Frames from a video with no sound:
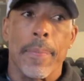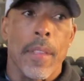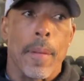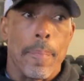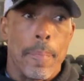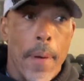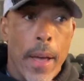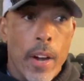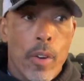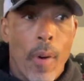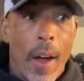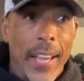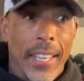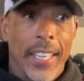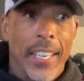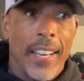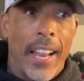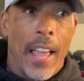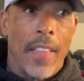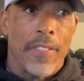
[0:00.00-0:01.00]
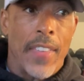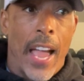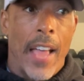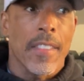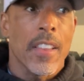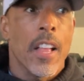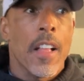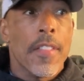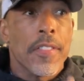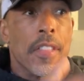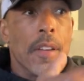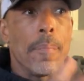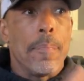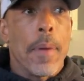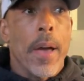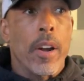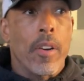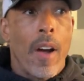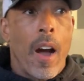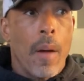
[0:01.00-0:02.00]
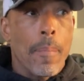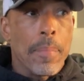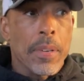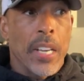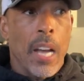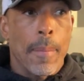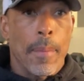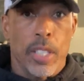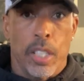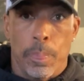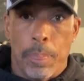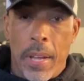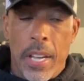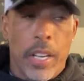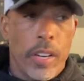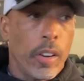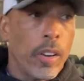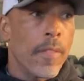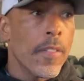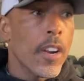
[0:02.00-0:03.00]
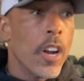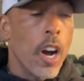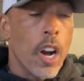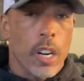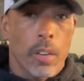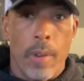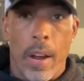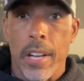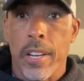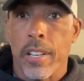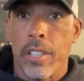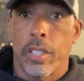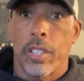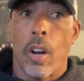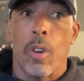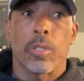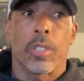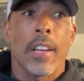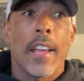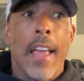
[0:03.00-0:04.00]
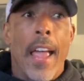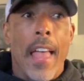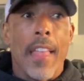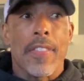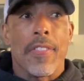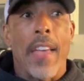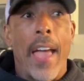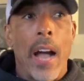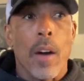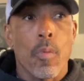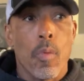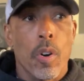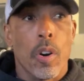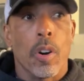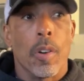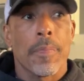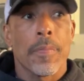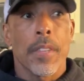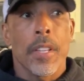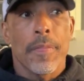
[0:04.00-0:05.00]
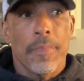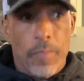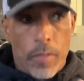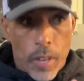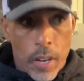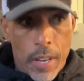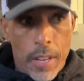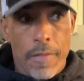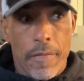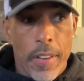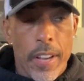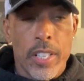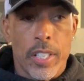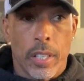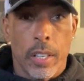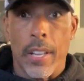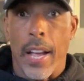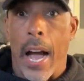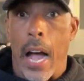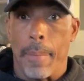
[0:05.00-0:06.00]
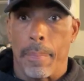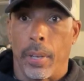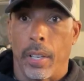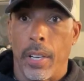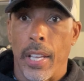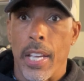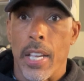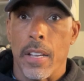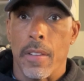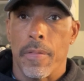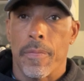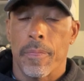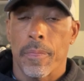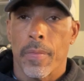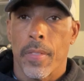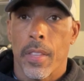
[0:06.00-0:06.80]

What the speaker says: The better I get at that, the better I'll become a speaker, a greatness coach, and that will eventually, I believe,